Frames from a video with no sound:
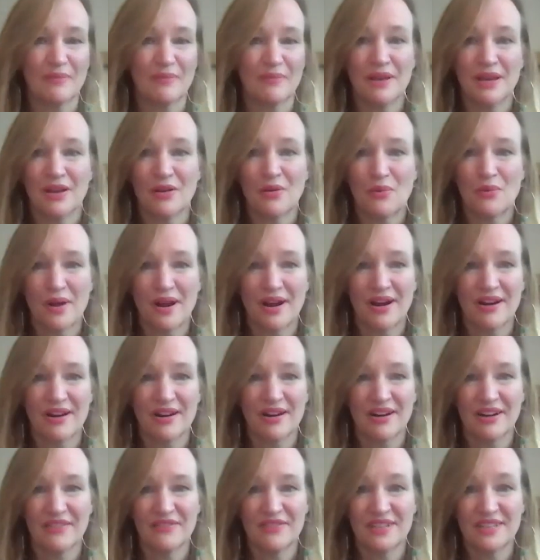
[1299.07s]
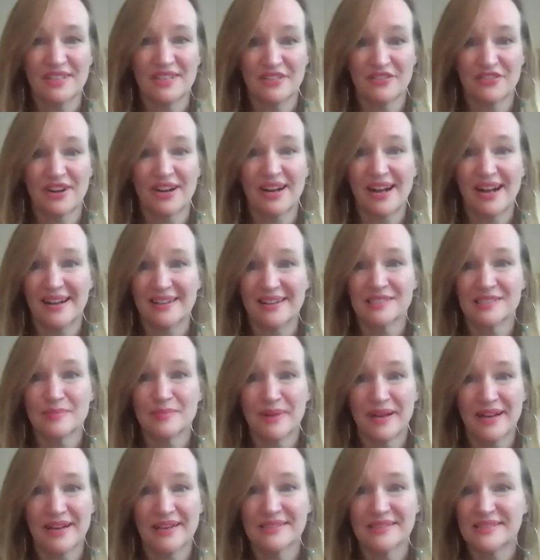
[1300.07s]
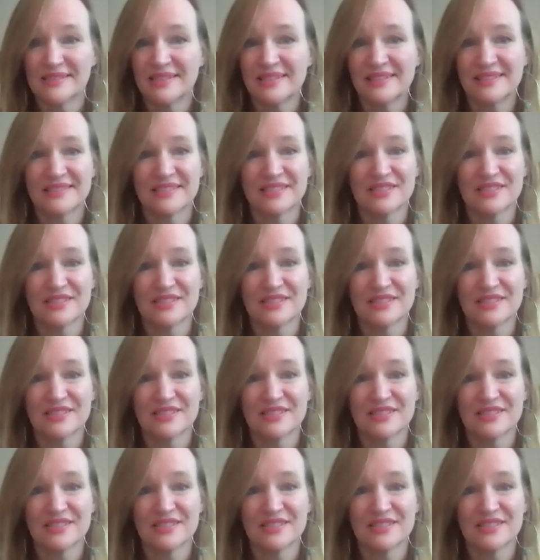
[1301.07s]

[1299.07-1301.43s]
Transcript: being aware of the different kinds of biases,